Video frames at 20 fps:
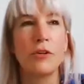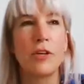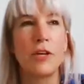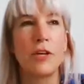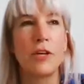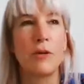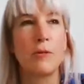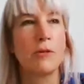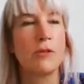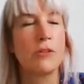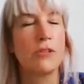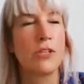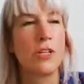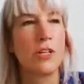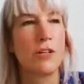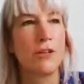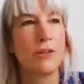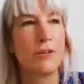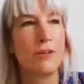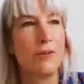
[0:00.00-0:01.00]
the real
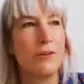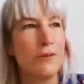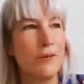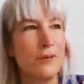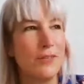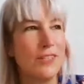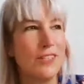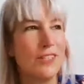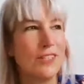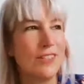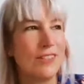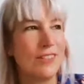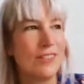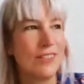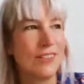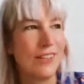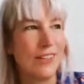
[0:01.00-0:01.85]
cable channel, which